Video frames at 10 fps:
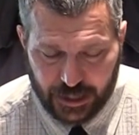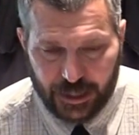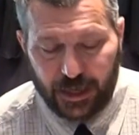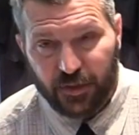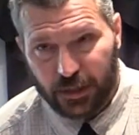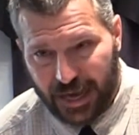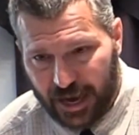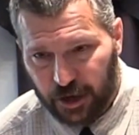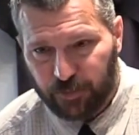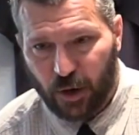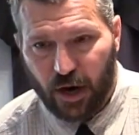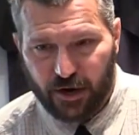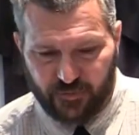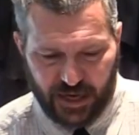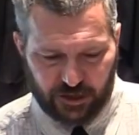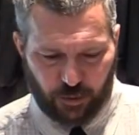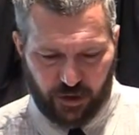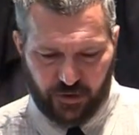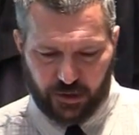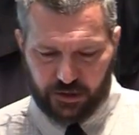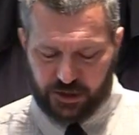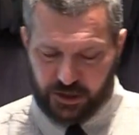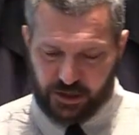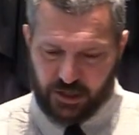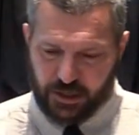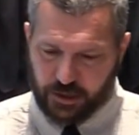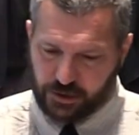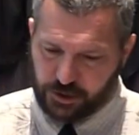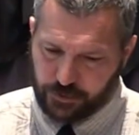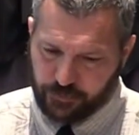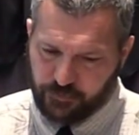in the latter part of that 1260 years.